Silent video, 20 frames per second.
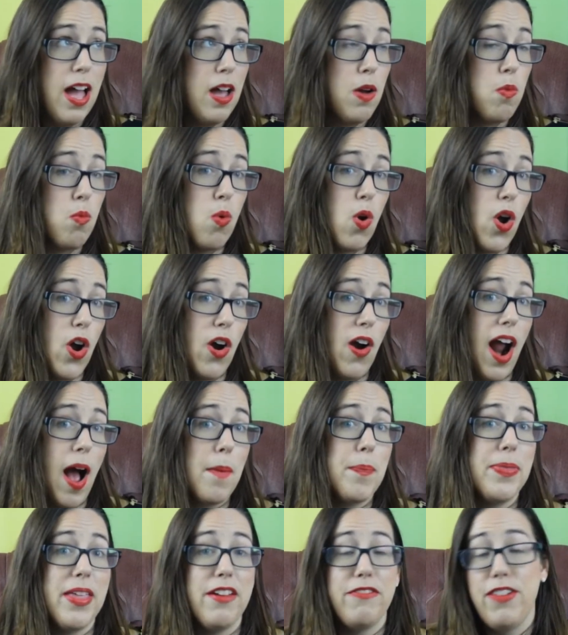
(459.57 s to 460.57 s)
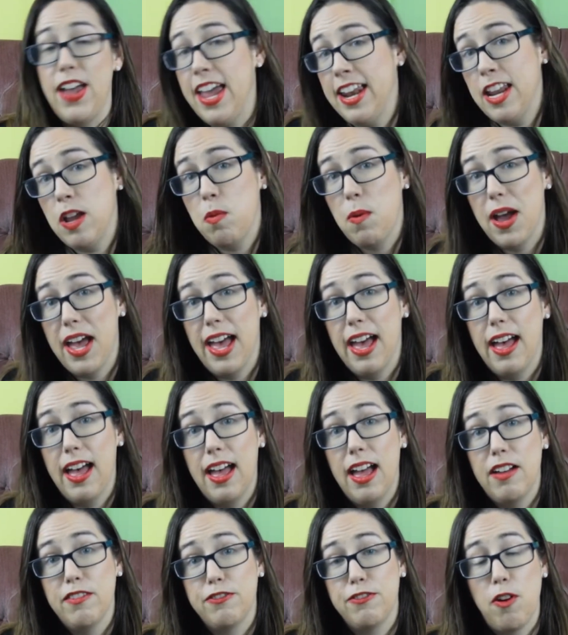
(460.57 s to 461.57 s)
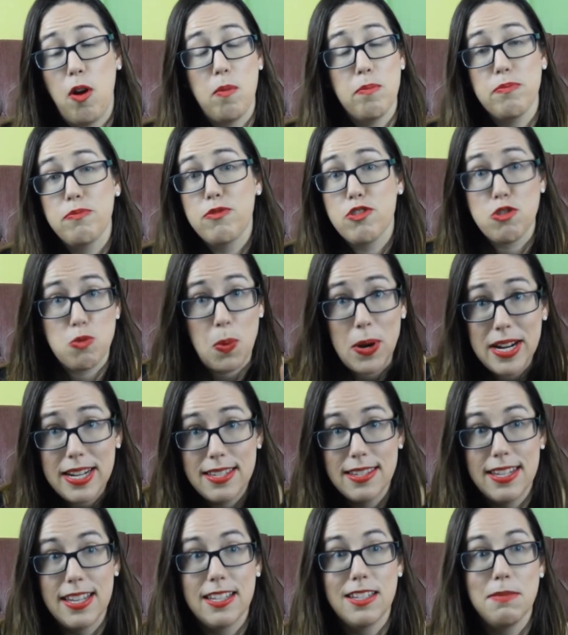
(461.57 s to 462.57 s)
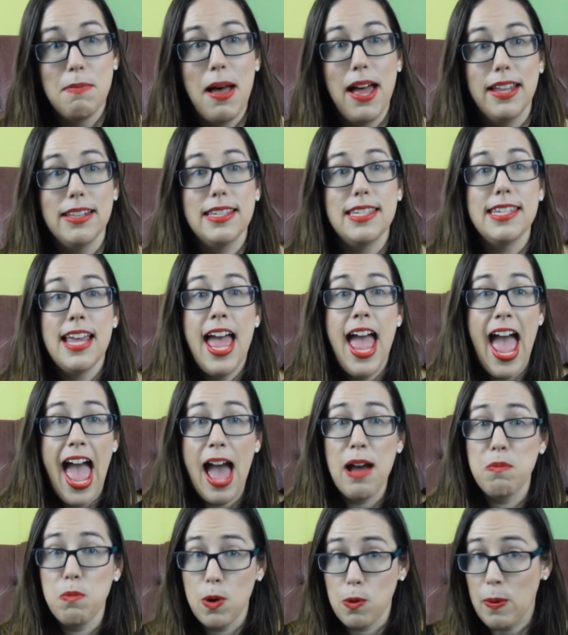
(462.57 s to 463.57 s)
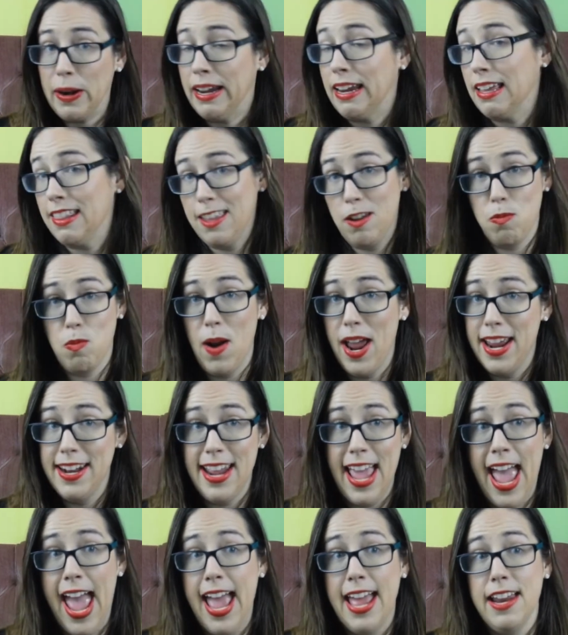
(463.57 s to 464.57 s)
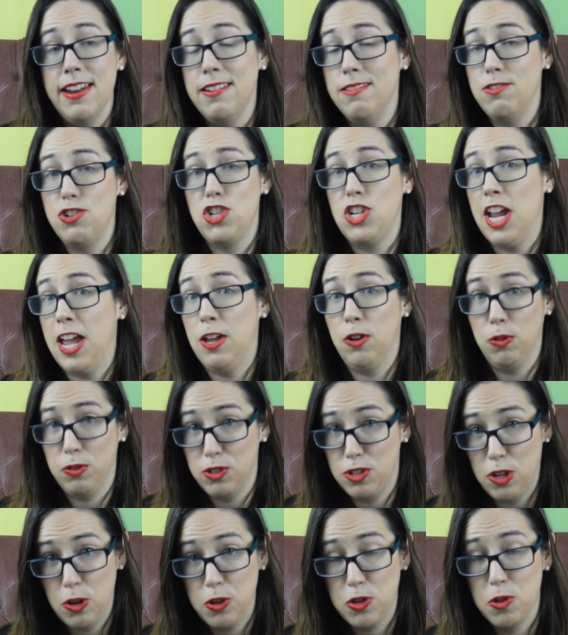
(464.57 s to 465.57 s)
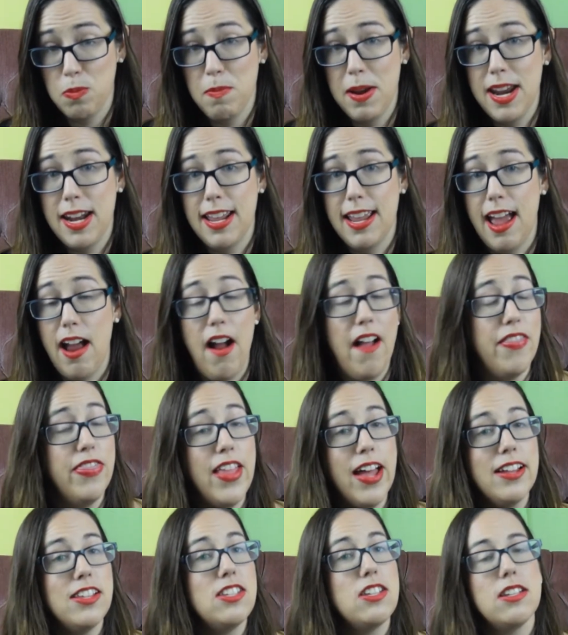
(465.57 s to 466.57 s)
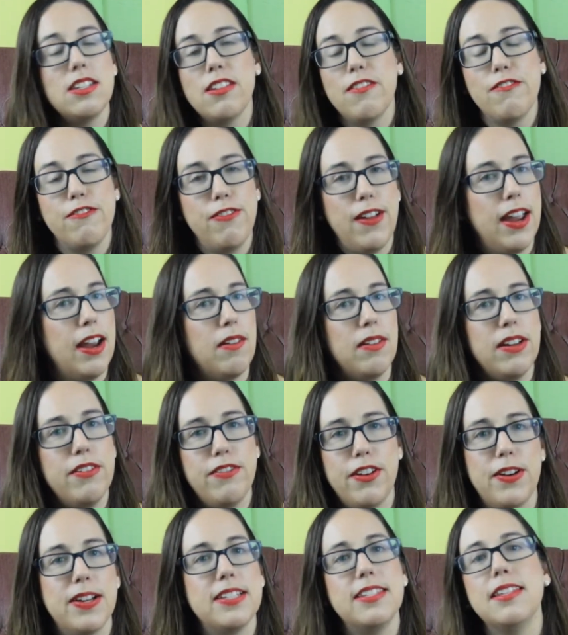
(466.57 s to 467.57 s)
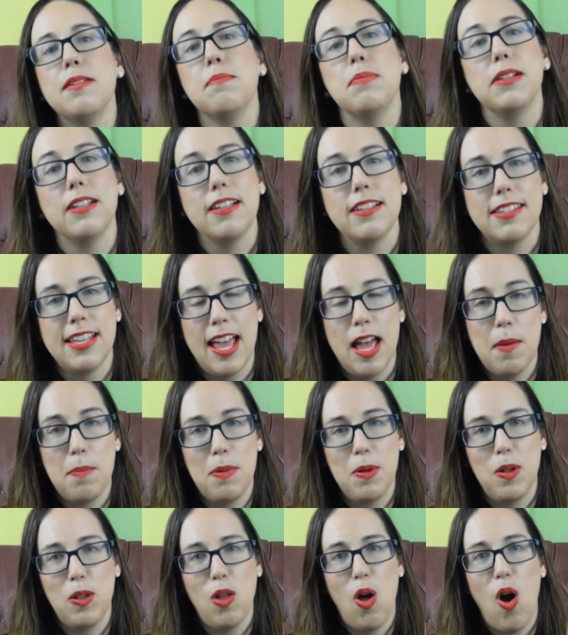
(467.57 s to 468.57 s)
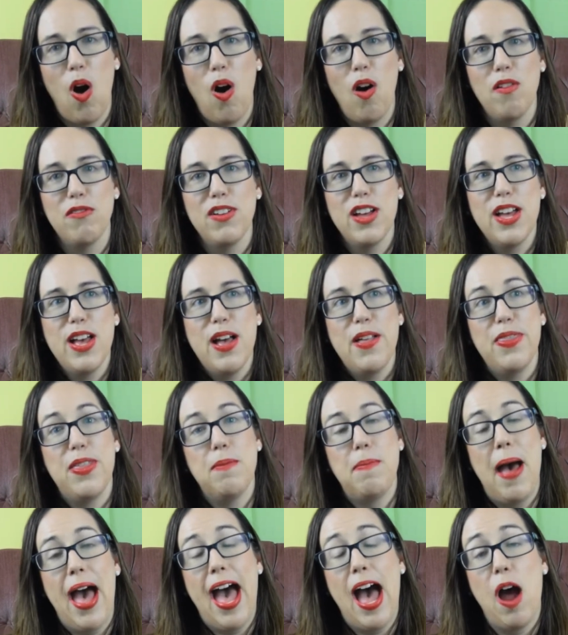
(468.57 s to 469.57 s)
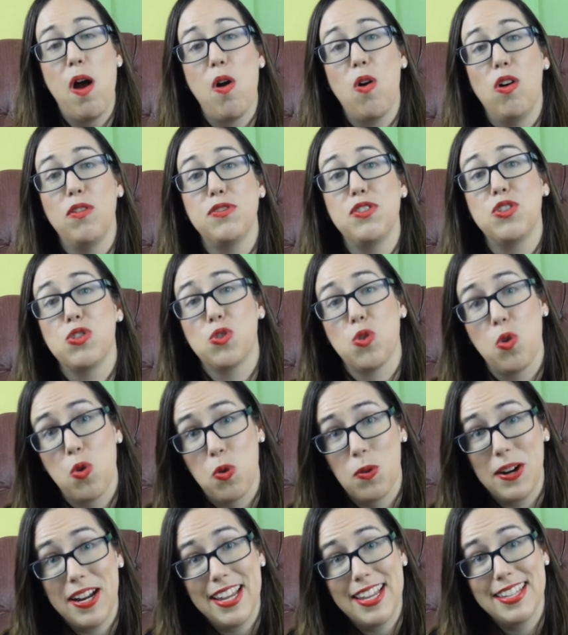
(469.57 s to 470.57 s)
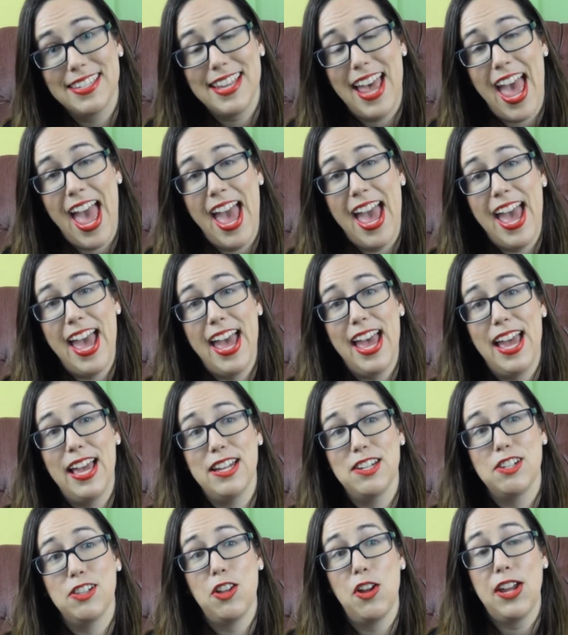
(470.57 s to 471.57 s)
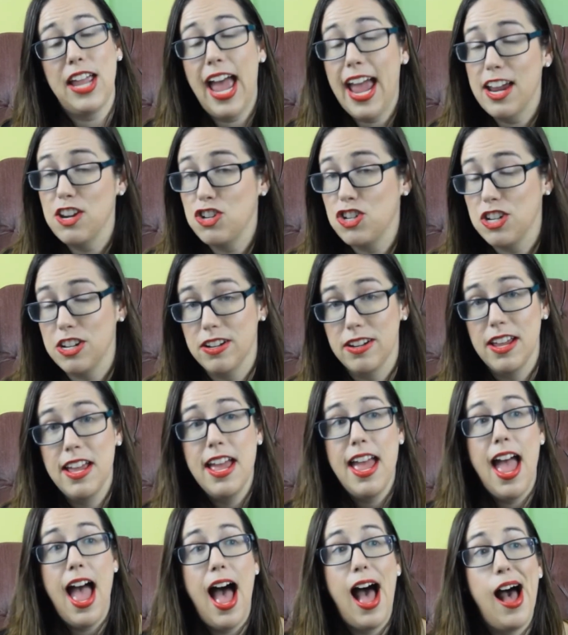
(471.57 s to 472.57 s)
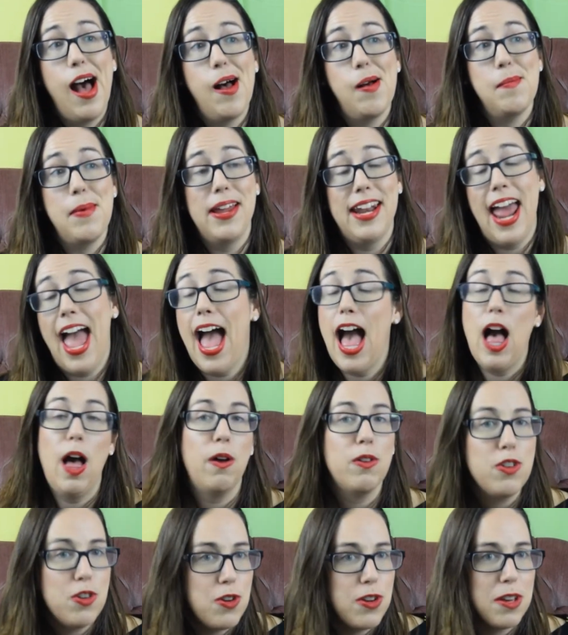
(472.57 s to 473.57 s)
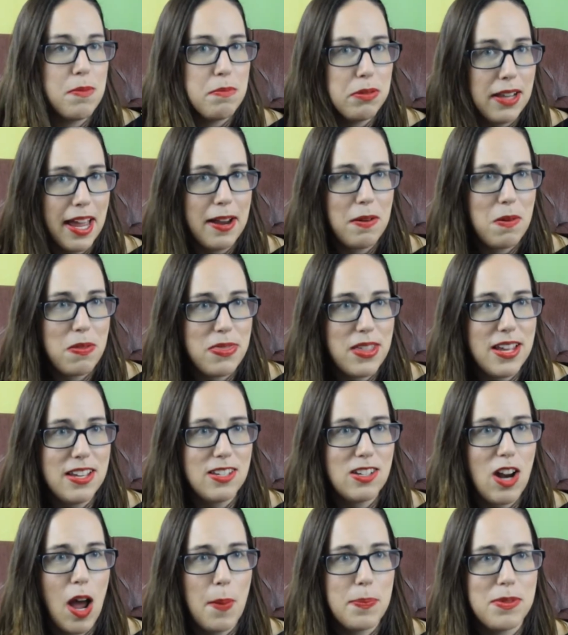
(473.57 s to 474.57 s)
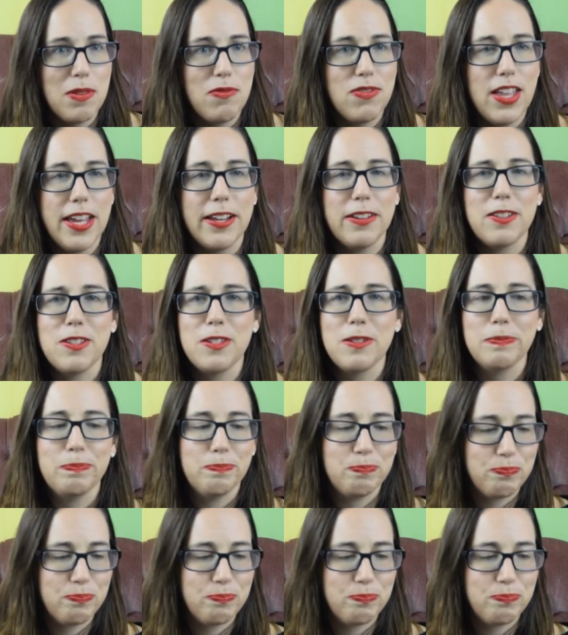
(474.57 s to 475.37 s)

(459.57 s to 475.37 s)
were up there for anywhere from 3 to 6 months and were regularly read and shared on social media. And that's just a very, very simple example of the power of stories and location, and how you can play with these types of things.